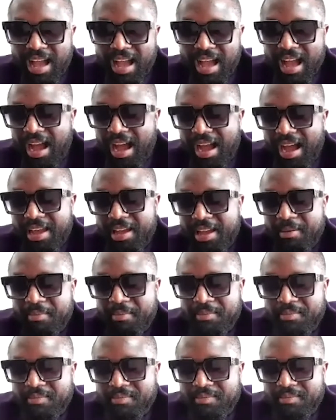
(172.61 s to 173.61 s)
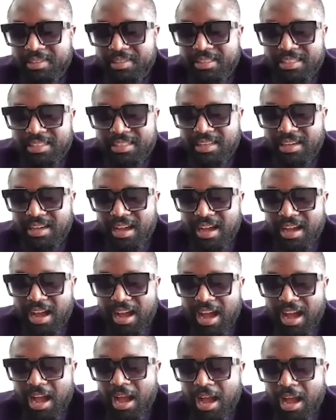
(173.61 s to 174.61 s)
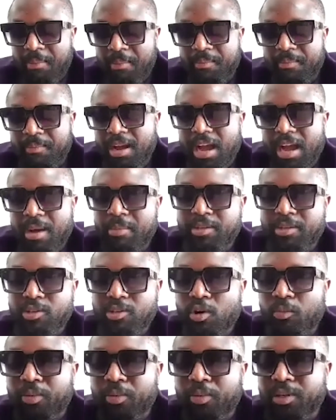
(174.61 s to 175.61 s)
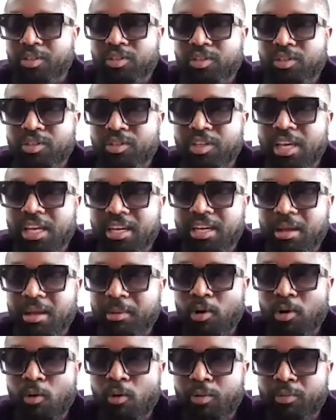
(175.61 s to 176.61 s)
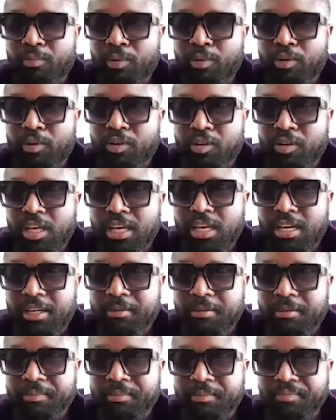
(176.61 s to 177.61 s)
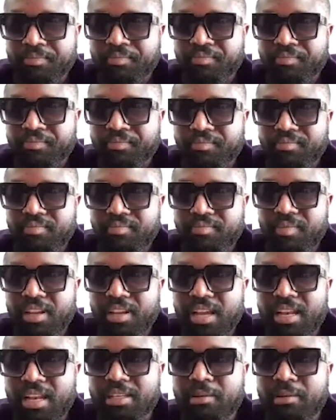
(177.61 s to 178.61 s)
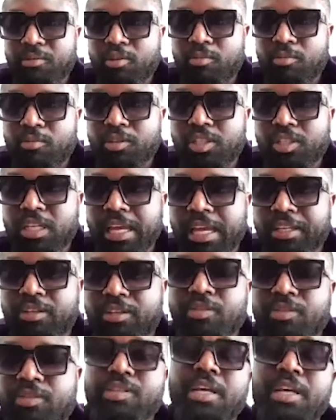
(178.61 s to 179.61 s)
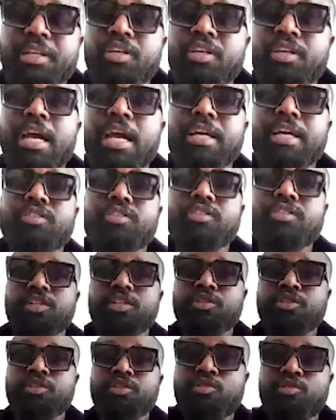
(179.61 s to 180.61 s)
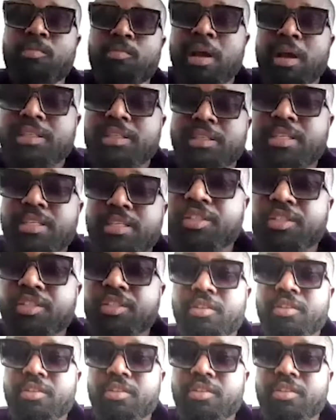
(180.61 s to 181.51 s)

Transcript: I am I'm as open as you get it. I'm an open book, okay? Elikem Kumordzi, like you said, you actually just drew my attention to the fact